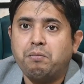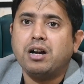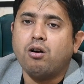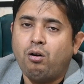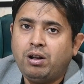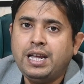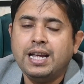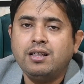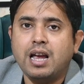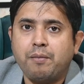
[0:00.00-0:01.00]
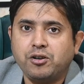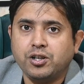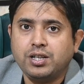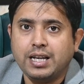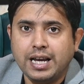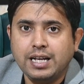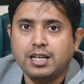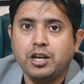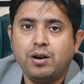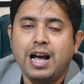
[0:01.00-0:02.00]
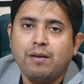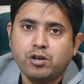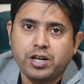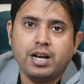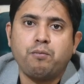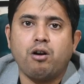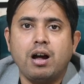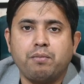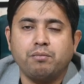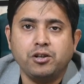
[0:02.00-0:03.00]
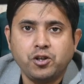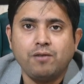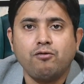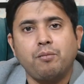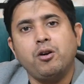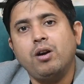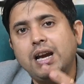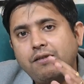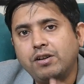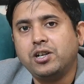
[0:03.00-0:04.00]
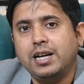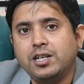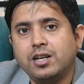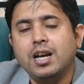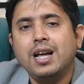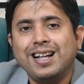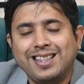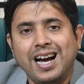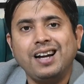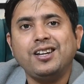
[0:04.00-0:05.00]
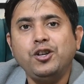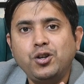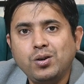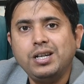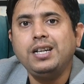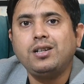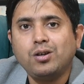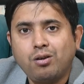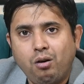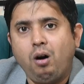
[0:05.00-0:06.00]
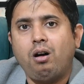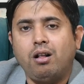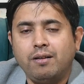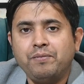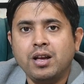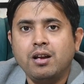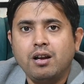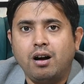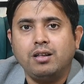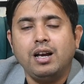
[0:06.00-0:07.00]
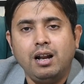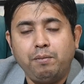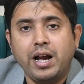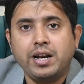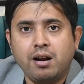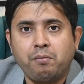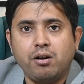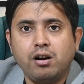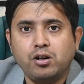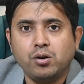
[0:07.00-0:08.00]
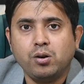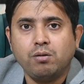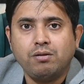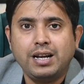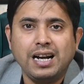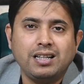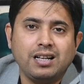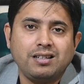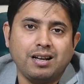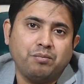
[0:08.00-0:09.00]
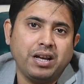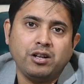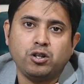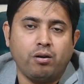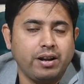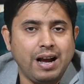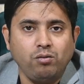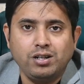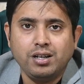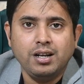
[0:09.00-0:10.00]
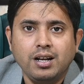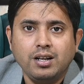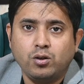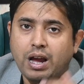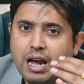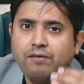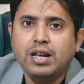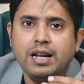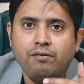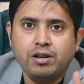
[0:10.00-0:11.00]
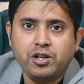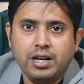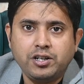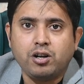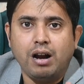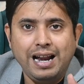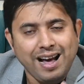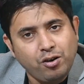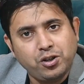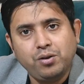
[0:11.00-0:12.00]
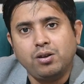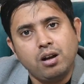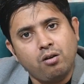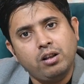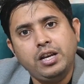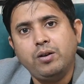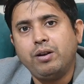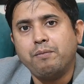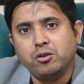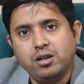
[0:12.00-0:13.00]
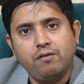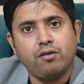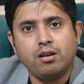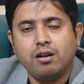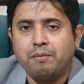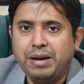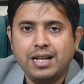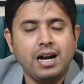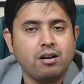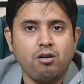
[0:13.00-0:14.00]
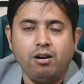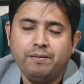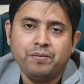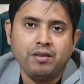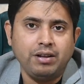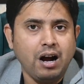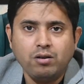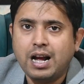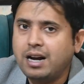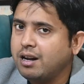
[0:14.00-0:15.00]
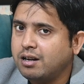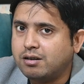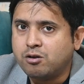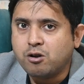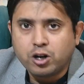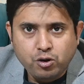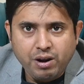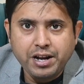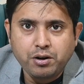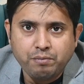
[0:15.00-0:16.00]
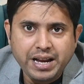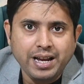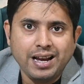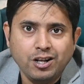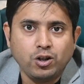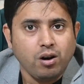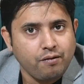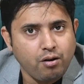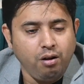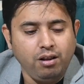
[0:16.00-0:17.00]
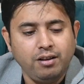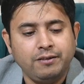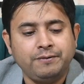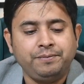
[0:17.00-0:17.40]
but only in the emergency case, and you have to take a prior permission from your invigilator that you need to call on the helpline number to get this something sorted out. So if the invigilator allows you, then only you can proceed further and make that call. Without that, do not try making any sort of call.